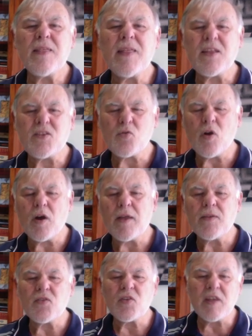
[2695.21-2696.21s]
That's right.
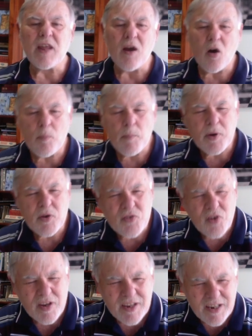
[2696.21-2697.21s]
So now, because
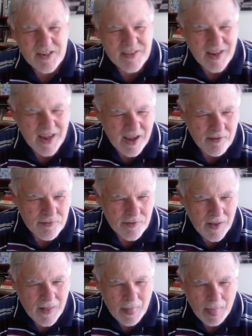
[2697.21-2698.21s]
I need to have
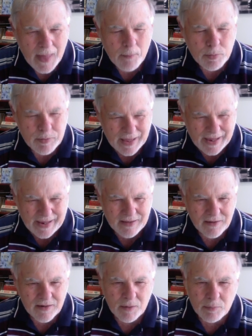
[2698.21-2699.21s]
a plan
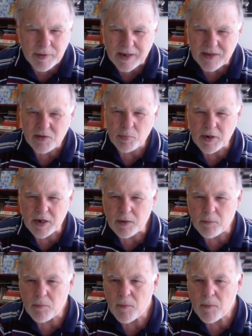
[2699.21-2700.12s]
to beat him.